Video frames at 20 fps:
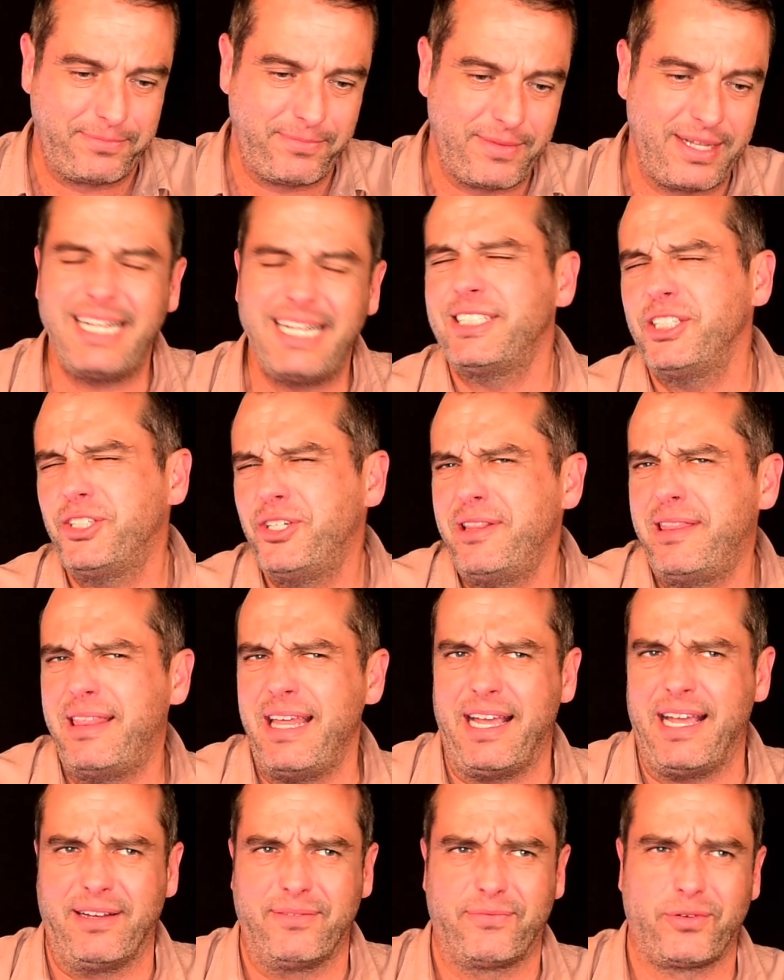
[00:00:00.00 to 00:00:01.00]
And that's a good
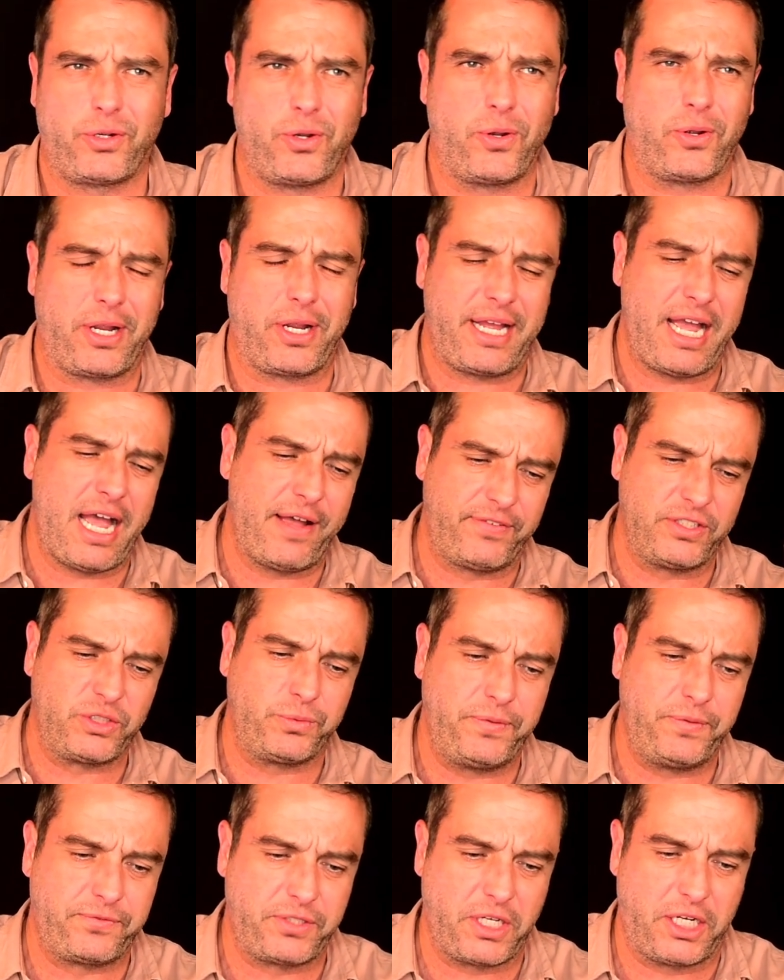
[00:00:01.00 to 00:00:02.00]
thing for CONCACAF, as
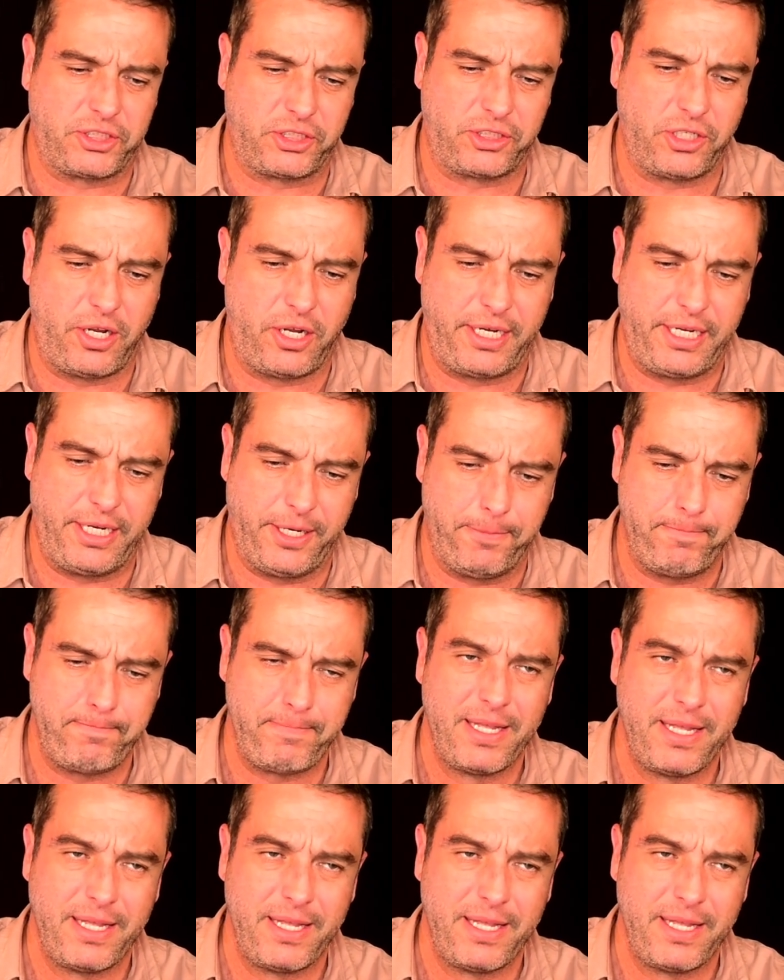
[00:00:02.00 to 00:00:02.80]
we've touched on here.